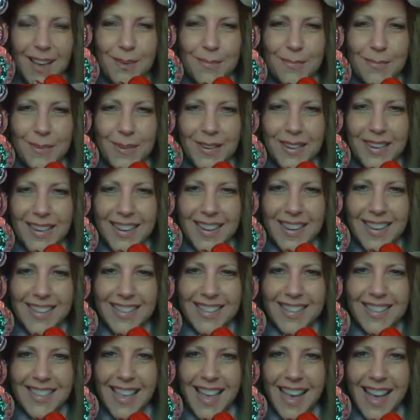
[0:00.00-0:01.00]
How pretty
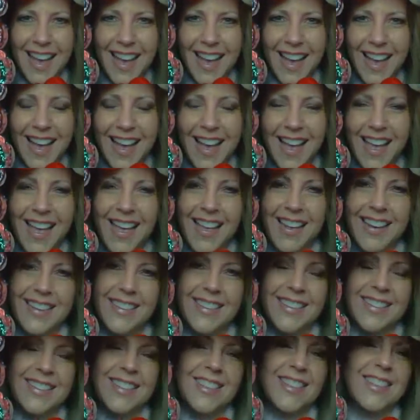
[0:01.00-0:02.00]
is that?
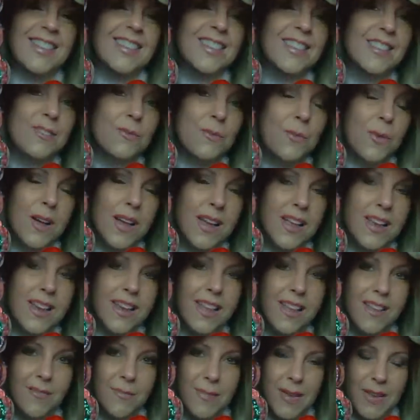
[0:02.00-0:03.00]
So this is
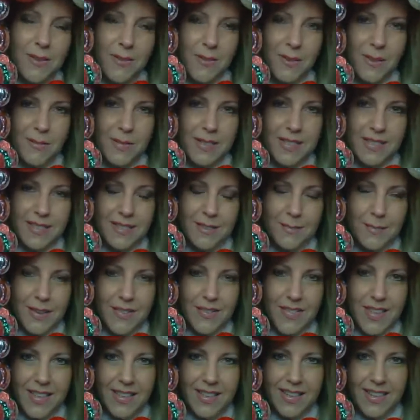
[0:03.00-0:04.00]
one of my ornaments. This is
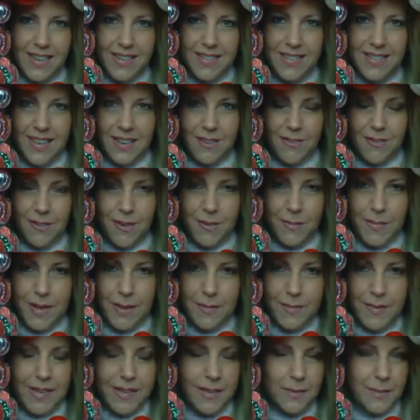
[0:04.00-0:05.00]
my Valentine's Day
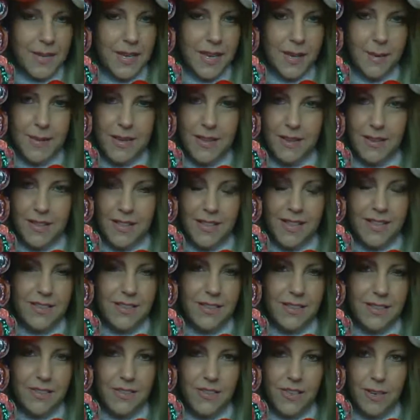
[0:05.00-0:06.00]
ornament. My husband gave me all
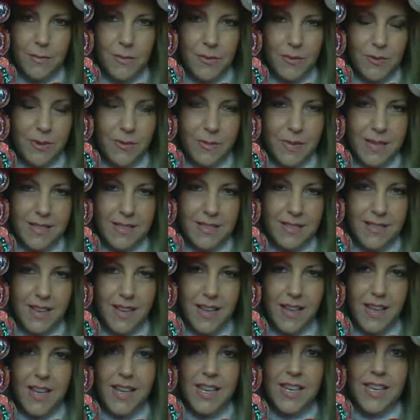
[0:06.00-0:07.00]
these heart-shaped ornaments
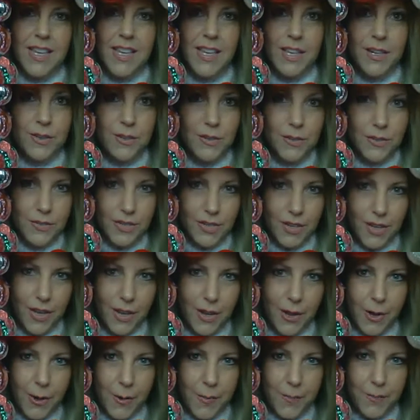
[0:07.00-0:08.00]
years
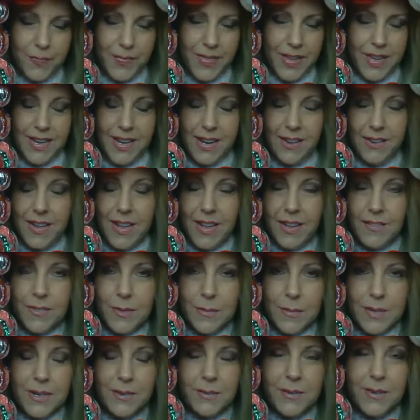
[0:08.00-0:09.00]
ago and now I have
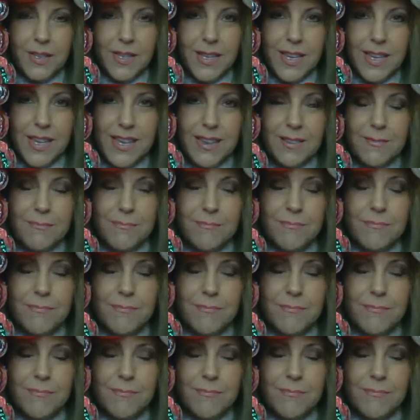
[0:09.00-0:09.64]
them in a really